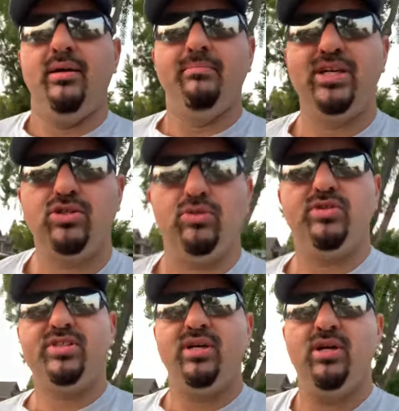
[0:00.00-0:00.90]

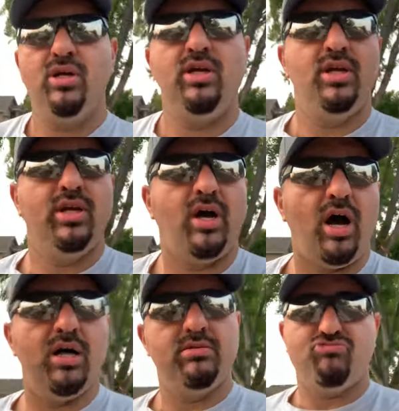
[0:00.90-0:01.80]
missiles
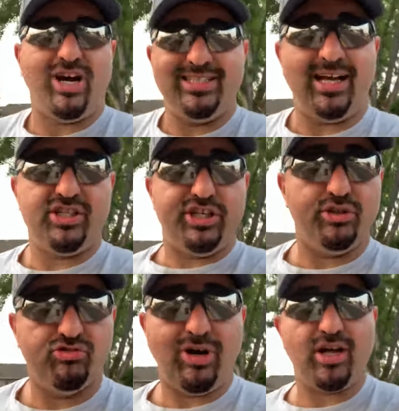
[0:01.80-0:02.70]
right next to
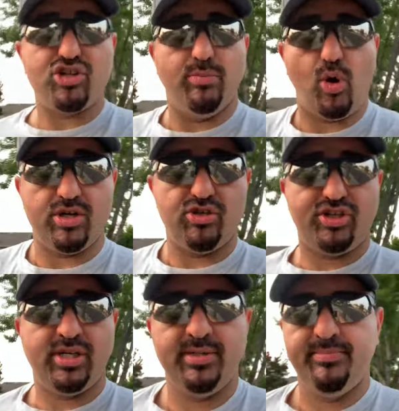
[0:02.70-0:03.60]
you, right on your borders.